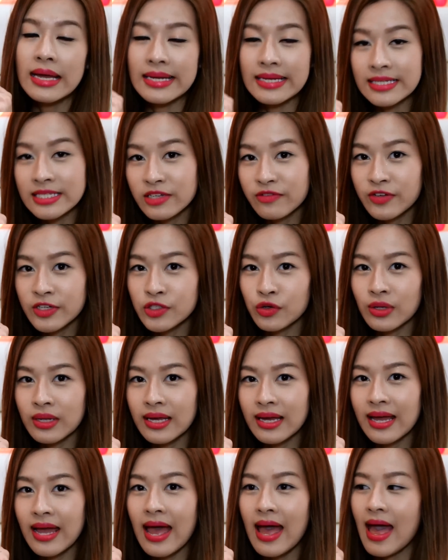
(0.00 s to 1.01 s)

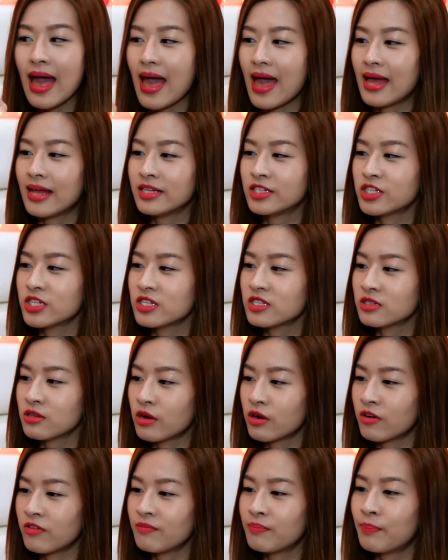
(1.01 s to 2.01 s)
individually and just
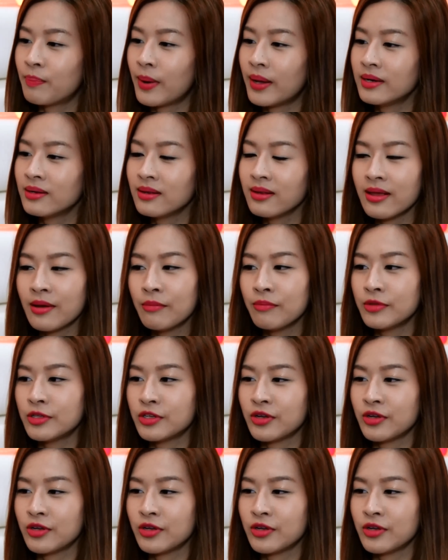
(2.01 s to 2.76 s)
sort of bundle them